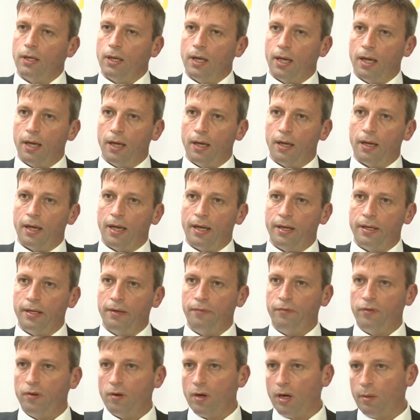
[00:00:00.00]
And
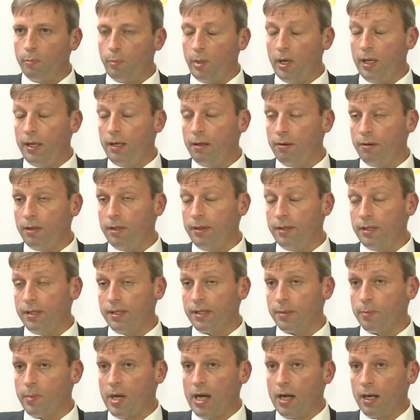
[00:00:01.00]
if you are a player in
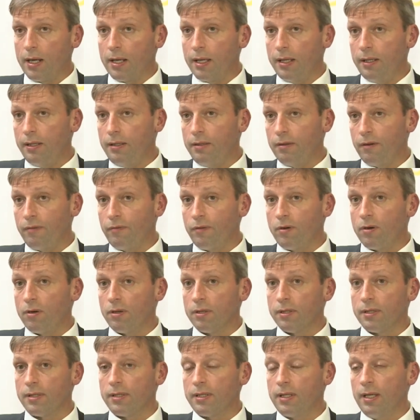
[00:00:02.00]
this market, of
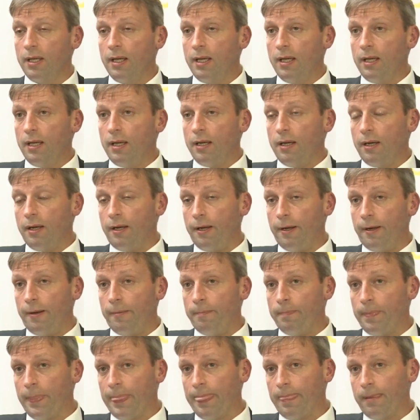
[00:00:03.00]
course,
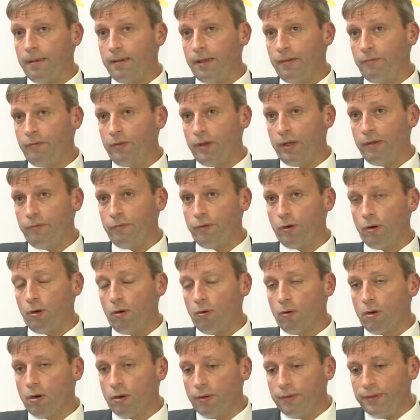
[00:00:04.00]
if you
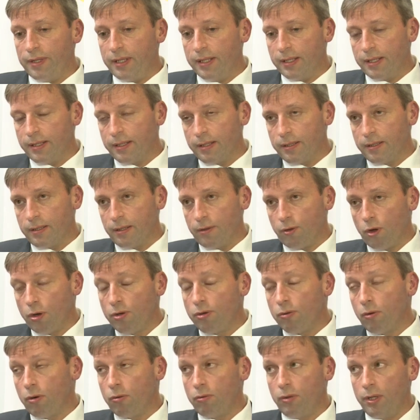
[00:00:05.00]
look on these,
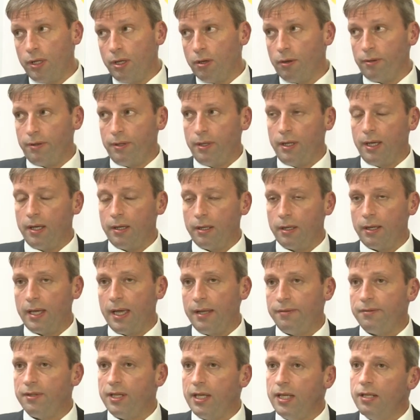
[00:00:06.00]
not only
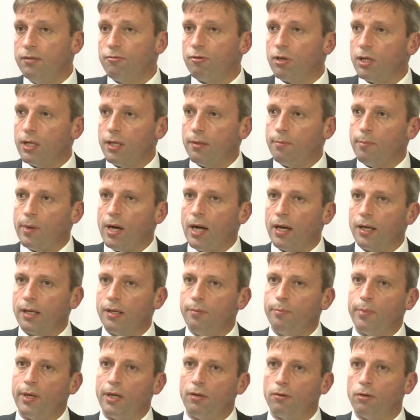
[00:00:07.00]
at the intraday
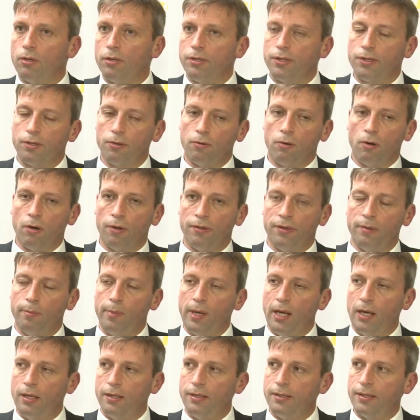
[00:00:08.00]
market, but also on the
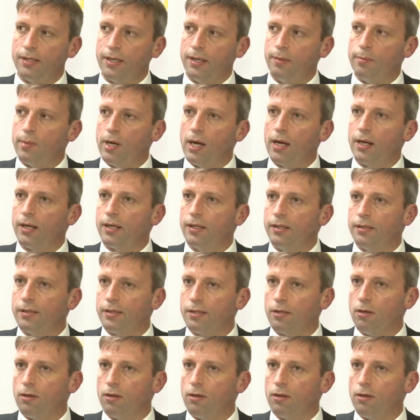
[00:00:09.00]
balancing market.